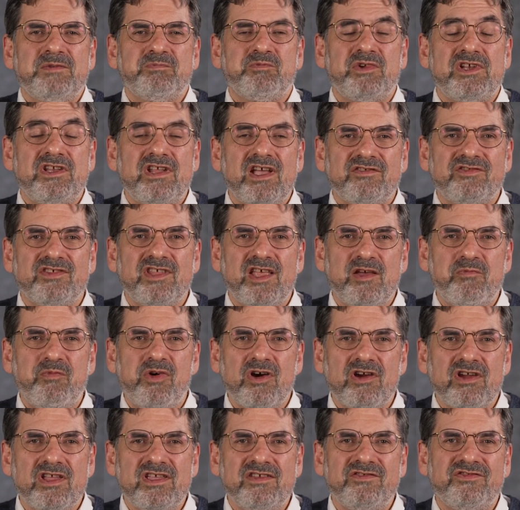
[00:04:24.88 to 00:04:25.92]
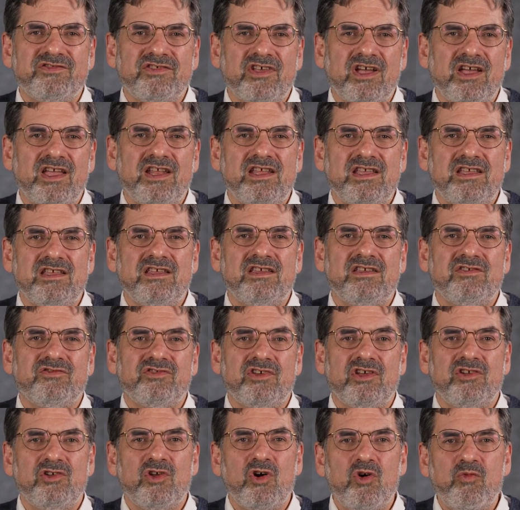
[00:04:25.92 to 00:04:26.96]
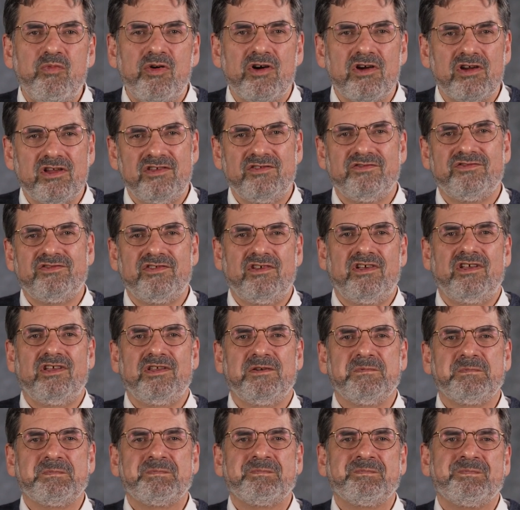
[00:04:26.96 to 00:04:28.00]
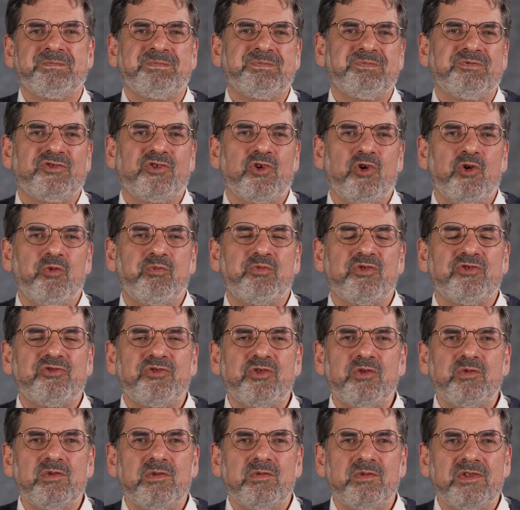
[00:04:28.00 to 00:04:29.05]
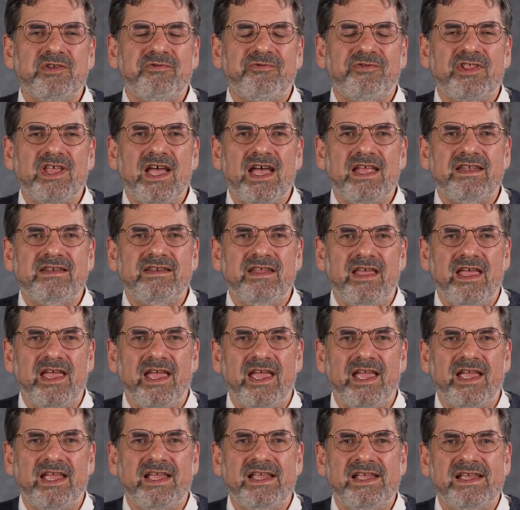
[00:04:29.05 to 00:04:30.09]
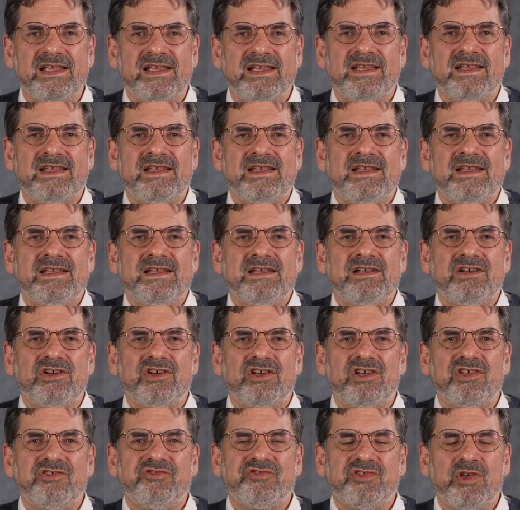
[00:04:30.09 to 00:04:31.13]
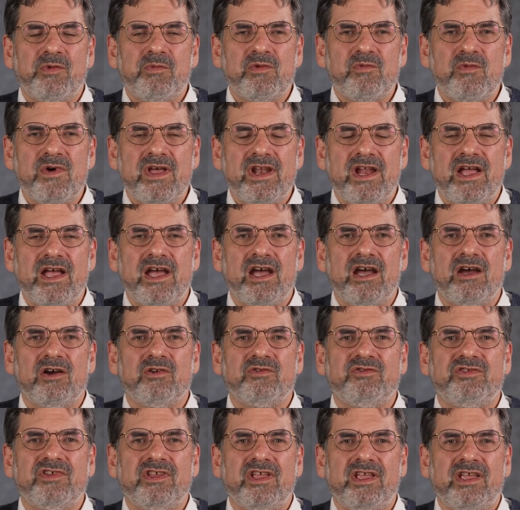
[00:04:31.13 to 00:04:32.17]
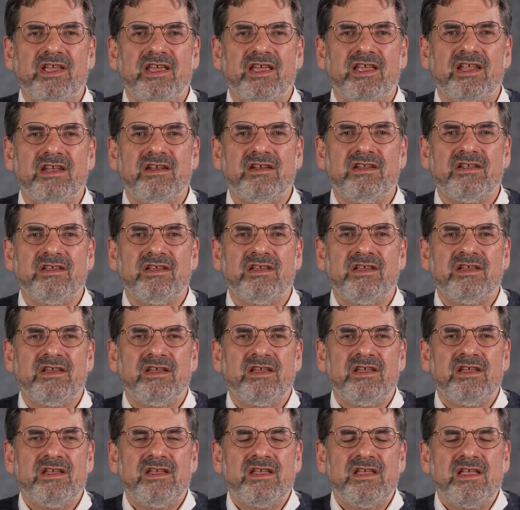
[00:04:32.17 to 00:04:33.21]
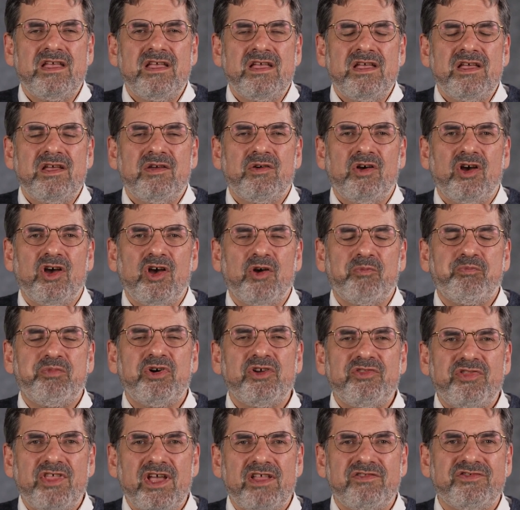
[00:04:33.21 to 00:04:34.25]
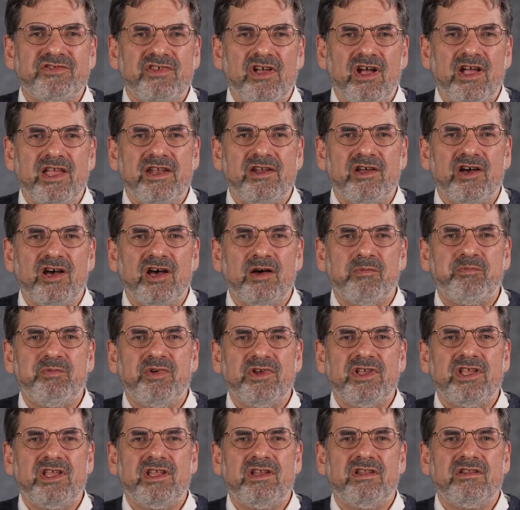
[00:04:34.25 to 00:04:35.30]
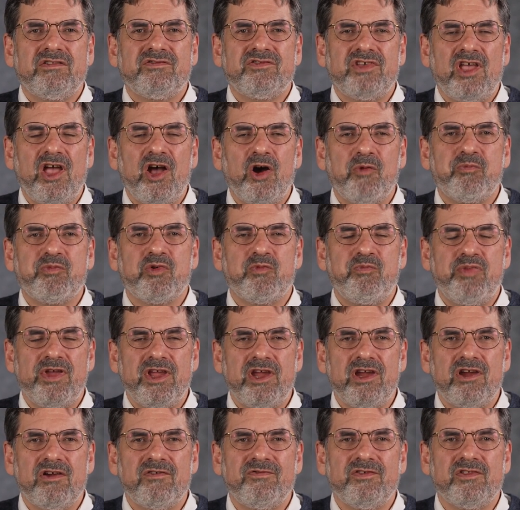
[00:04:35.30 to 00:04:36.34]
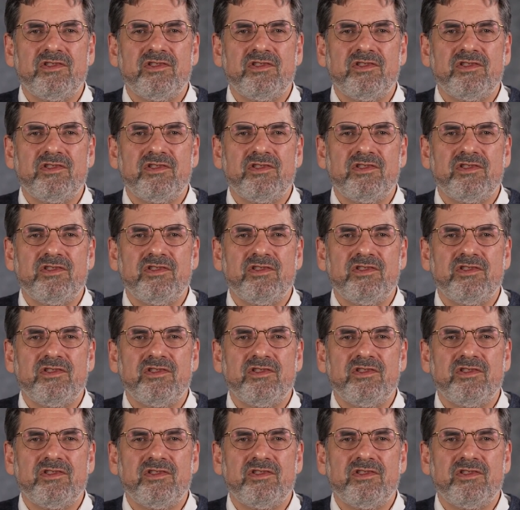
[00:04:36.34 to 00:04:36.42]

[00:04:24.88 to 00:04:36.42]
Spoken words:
But next to that parking sign is a no parking sign. So presumably for that day, someone went out and put that sign up to help prepare for